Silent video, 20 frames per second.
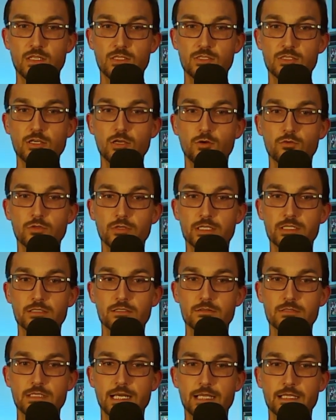Yo, look at
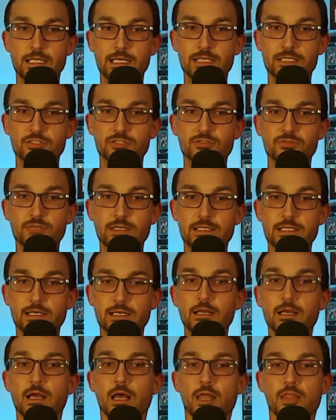those eyelashes right
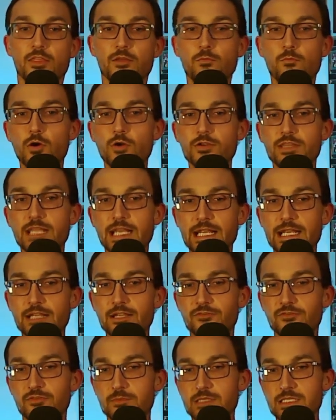there. The more that I
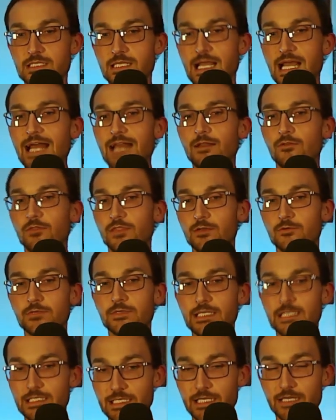hear from this, I don't think we
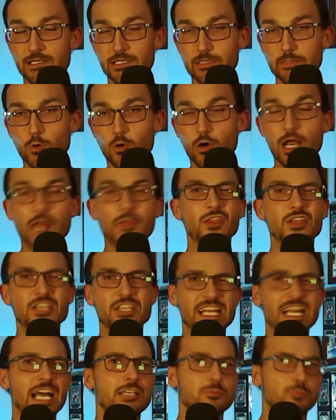need to hear anymore. I think
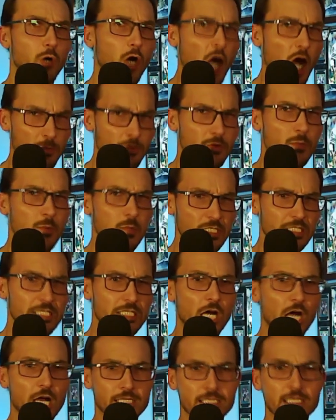you guys probably
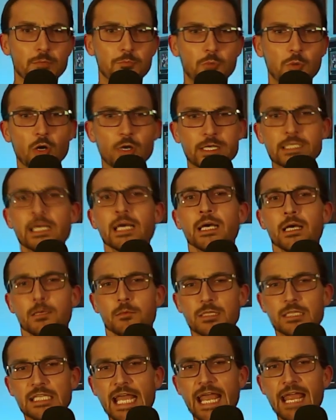got the point.
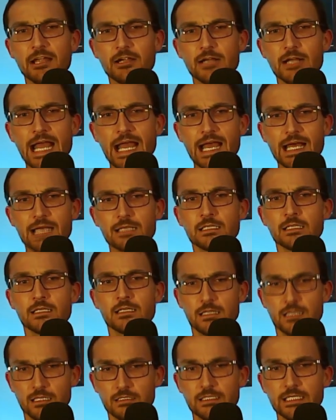But the hair hat,
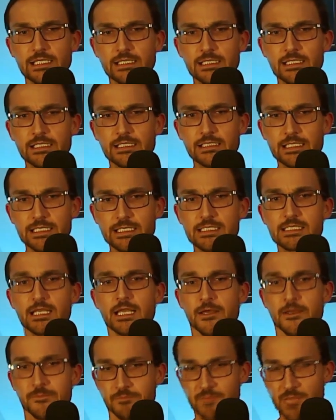the Lee Lee Lees,
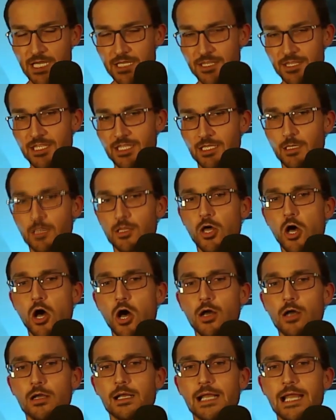The
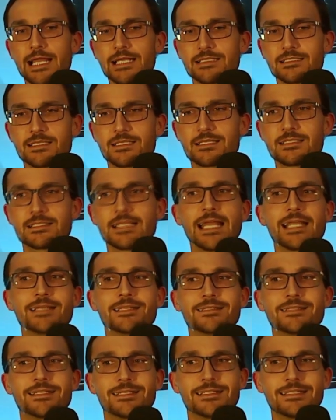long
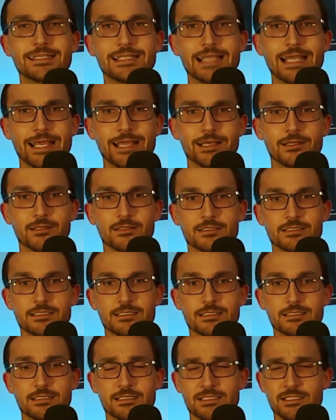extended nails,
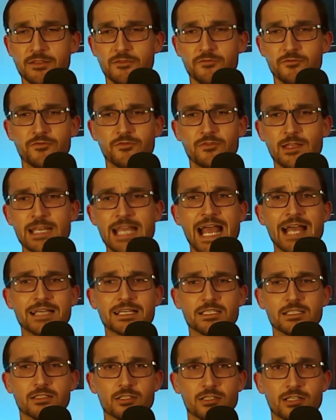the
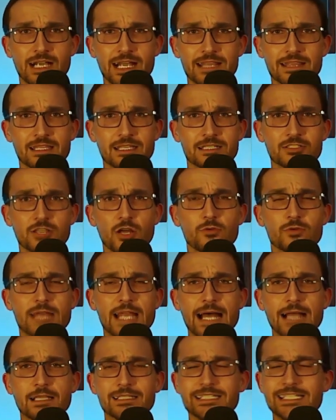vernacular and the
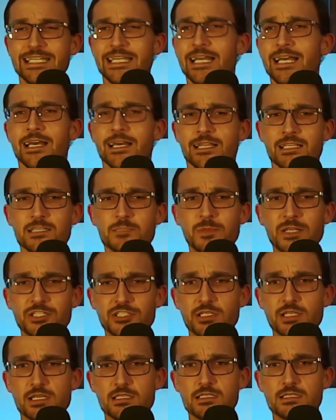tonality. This
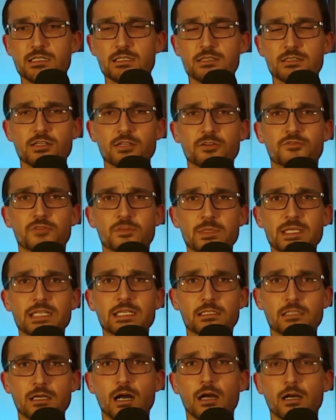bitch doesn't deserve to be
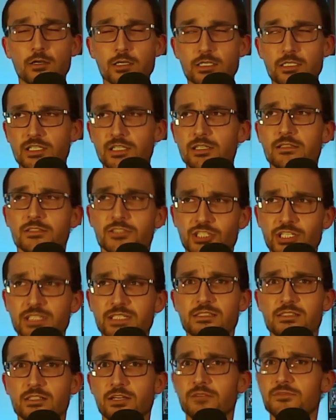in Congress. She
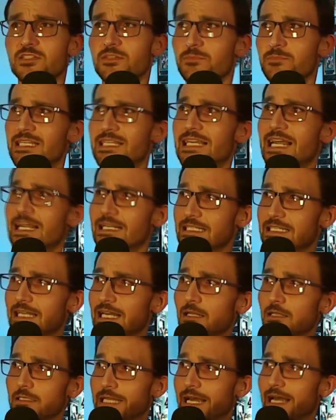deserves to be getting
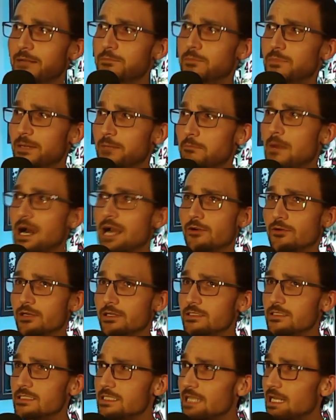yelled at by
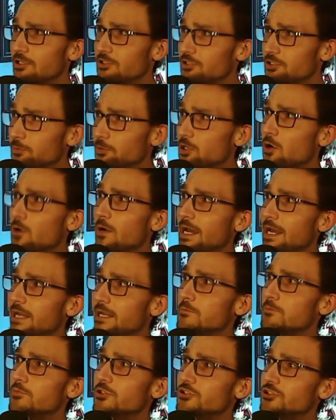Myron to tell her to go
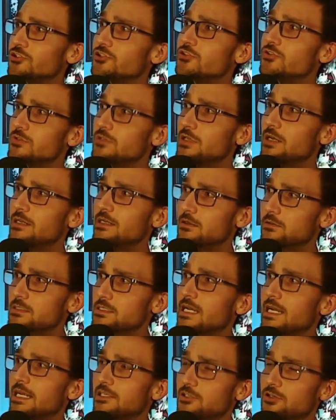ahead and put your shoes on
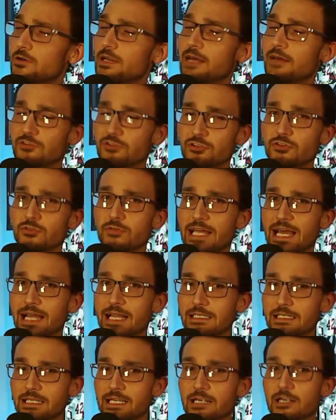outside. You don't have to do that
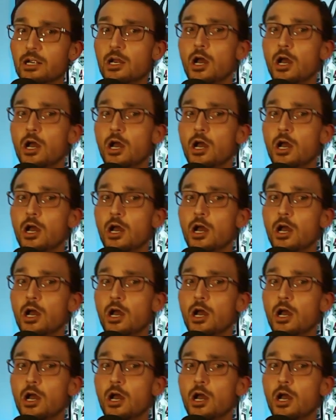in here.